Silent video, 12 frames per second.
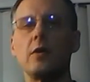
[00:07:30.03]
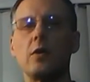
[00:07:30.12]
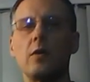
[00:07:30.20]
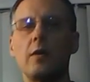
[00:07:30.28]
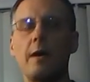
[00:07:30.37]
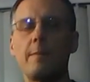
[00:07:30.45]

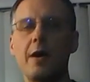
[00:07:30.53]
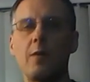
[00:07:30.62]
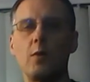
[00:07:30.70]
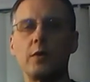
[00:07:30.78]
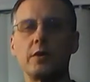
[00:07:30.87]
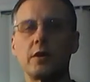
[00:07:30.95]
I'm
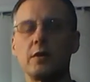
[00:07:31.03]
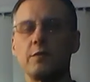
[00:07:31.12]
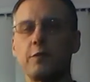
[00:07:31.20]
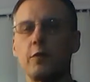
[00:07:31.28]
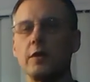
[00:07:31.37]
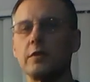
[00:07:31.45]
not one to
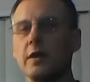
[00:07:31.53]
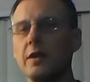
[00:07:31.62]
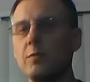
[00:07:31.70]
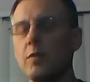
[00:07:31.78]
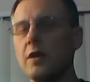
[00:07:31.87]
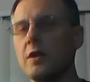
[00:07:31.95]
confront
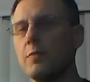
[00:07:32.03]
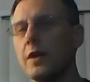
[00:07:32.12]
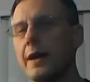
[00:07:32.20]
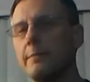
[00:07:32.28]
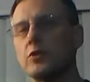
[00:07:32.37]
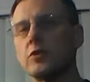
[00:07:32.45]
anybody,
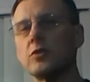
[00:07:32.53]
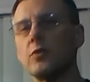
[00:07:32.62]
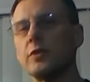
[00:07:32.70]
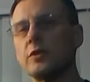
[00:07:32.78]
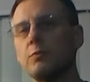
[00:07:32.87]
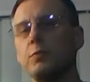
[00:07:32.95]
but I'm just
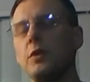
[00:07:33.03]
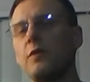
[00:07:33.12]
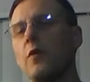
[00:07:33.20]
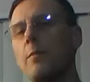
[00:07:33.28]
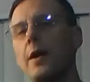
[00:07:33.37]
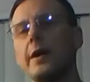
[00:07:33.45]
going to
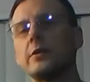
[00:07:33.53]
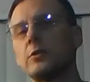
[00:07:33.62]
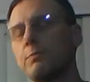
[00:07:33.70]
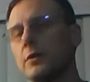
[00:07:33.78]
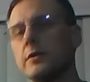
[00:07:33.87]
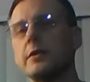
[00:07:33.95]
speak from my
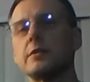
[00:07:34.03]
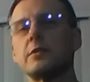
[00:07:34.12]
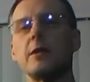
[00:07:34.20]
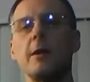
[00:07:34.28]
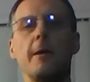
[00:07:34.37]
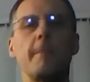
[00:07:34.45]

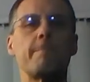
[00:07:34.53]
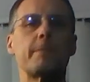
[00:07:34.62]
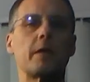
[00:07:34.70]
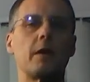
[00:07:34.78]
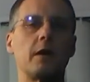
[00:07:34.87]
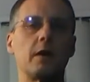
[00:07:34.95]
experience.
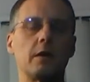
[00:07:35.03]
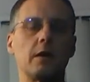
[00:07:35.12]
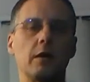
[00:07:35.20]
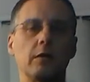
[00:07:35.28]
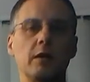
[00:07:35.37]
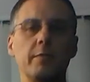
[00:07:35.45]

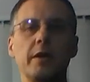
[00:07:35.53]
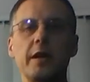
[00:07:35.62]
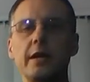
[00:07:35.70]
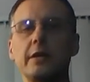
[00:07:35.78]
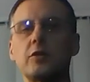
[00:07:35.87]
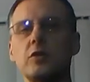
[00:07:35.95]

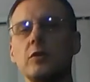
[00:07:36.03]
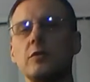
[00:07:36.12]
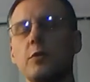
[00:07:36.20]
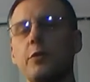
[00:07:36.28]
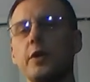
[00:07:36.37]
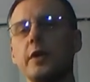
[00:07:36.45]
Eliminating
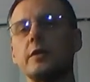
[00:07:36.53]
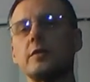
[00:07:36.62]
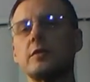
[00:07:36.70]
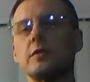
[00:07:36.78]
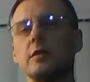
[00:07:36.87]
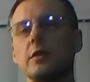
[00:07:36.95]
certain
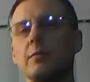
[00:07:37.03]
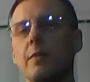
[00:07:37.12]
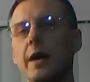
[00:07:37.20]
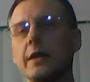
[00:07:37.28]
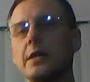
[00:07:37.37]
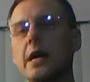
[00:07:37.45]
things in
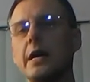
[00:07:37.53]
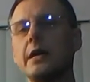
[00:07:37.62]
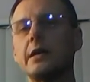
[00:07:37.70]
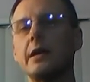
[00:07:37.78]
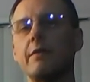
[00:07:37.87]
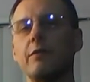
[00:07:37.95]
my
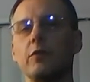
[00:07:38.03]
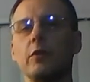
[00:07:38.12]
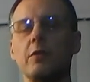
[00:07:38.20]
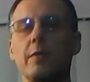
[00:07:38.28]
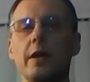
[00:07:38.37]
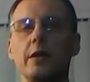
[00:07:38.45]
diet have
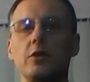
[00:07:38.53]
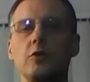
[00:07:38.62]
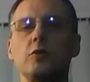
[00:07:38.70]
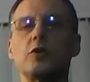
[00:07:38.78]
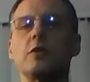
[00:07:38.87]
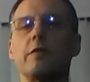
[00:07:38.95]
really made a
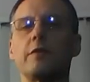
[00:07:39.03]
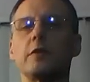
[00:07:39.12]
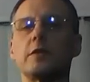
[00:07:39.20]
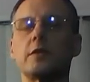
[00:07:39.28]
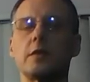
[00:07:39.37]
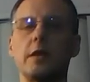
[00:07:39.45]
huge
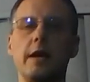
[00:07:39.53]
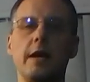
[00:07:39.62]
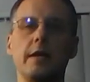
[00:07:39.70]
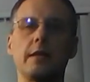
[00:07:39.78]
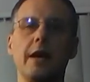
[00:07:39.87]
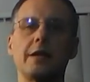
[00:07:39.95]
difference,
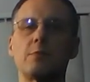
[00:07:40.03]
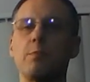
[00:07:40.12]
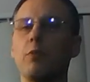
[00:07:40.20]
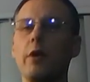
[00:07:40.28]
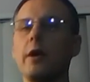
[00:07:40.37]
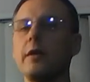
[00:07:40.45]
and
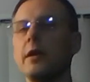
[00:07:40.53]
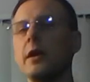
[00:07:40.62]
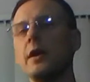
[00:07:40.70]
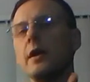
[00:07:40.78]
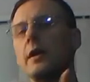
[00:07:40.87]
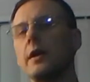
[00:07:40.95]
that's
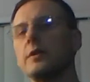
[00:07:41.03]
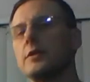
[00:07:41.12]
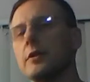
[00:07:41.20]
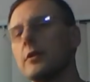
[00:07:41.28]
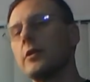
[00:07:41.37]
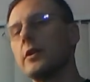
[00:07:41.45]
bread
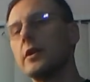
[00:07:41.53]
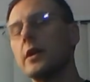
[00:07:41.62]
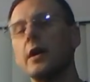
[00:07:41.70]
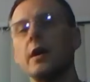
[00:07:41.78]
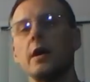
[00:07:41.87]
and dairy.